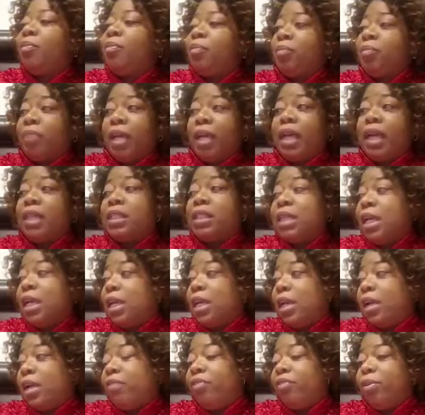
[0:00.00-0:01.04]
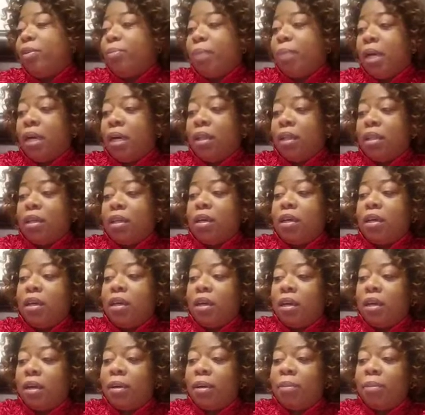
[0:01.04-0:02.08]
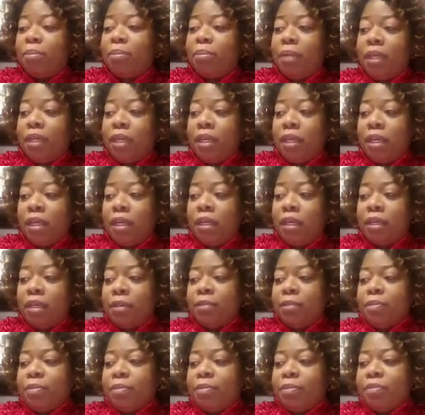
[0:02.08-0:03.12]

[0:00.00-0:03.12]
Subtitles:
like I said, every month. Be it,